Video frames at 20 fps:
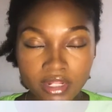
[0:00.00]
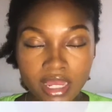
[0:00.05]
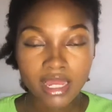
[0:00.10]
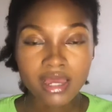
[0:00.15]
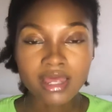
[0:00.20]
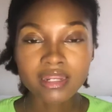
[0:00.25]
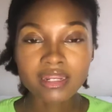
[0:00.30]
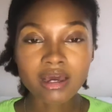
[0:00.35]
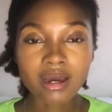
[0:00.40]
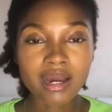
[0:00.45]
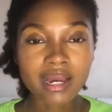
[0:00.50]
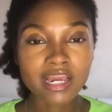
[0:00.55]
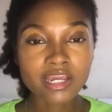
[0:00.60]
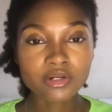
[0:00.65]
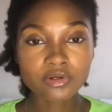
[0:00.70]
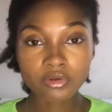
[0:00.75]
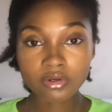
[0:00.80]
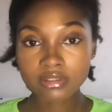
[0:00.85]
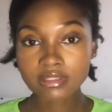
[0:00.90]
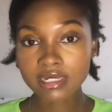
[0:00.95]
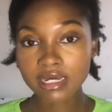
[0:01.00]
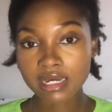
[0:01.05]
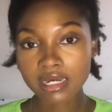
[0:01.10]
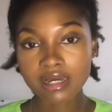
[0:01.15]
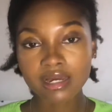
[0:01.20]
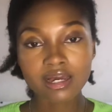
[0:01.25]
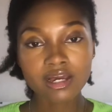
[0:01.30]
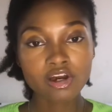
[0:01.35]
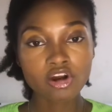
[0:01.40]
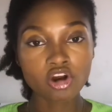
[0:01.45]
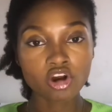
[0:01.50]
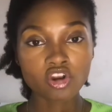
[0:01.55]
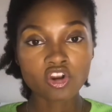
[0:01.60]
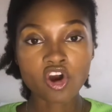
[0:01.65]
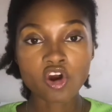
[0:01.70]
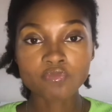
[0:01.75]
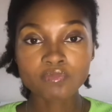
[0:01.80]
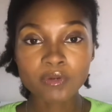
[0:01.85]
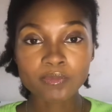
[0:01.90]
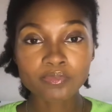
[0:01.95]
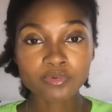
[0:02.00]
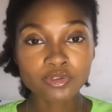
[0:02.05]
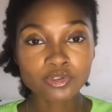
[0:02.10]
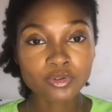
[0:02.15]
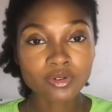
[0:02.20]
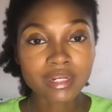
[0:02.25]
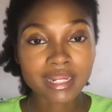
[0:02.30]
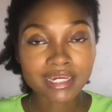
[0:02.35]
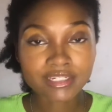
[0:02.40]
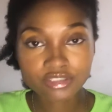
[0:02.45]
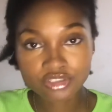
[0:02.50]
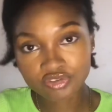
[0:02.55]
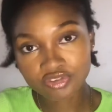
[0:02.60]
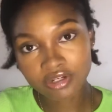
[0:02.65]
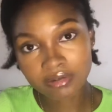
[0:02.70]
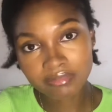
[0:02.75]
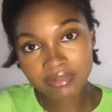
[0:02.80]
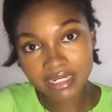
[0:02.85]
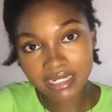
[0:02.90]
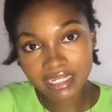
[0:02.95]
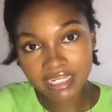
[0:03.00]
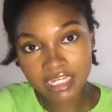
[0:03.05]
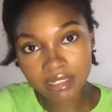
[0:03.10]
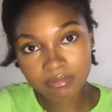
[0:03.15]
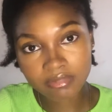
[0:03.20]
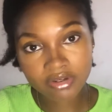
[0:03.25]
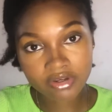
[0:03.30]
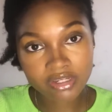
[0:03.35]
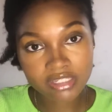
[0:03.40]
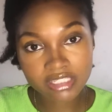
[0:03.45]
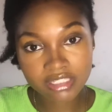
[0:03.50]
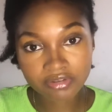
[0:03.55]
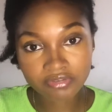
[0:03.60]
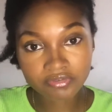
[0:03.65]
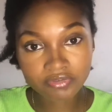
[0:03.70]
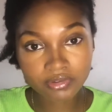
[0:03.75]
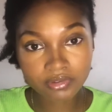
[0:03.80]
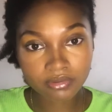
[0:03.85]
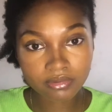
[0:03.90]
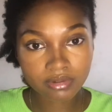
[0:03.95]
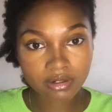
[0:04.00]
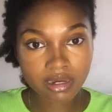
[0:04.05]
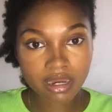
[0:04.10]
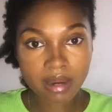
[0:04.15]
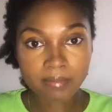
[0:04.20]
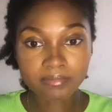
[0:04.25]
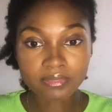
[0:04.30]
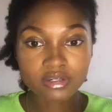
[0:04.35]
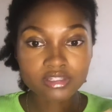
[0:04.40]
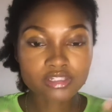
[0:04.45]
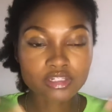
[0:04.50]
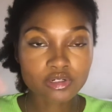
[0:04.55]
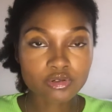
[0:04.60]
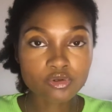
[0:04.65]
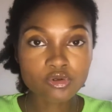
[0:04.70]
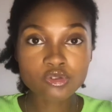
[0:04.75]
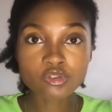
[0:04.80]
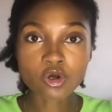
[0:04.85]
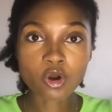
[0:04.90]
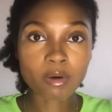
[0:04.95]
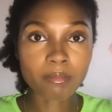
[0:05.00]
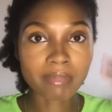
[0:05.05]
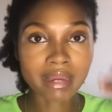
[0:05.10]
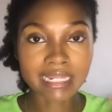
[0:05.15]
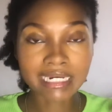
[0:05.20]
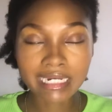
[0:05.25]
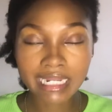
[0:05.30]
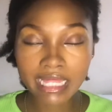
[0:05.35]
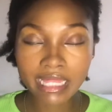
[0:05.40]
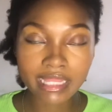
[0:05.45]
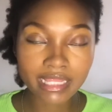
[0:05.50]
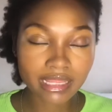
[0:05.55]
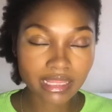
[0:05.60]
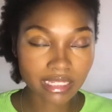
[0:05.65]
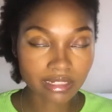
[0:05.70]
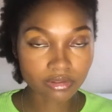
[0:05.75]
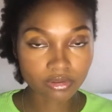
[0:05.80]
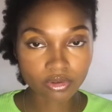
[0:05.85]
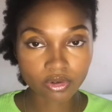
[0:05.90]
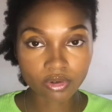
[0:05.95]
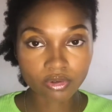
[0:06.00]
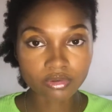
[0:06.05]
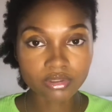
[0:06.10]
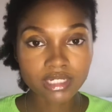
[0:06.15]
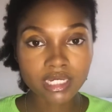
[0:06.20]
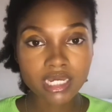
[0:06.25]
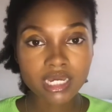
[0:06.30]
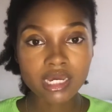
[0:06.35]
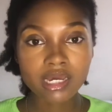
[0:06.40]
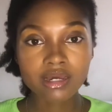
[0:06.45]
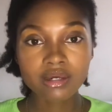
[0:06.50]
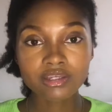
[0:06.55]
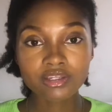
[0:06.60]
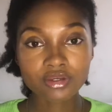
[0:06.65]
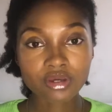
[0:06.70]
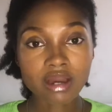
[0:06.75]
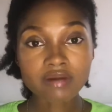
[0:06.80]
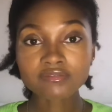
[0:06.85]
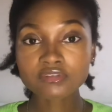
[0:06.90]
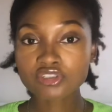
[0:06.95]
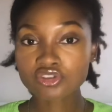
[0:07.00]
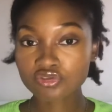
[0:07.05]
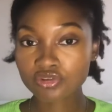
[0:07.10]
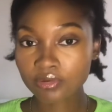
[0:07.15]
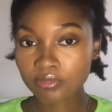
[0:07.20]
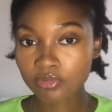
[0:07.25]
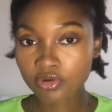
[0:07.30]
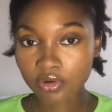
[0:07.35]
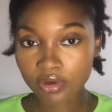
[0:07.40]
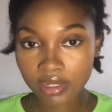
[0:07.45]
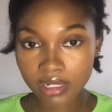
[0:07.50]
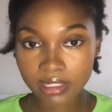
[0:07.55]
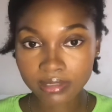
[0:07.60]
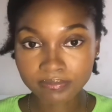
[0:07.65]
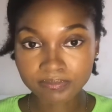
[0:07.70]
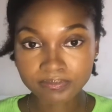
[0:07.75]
Now I know that a lot of people don't like to trim their hair because they feel, I'm going to lose all my length and all. You have to trim your hair.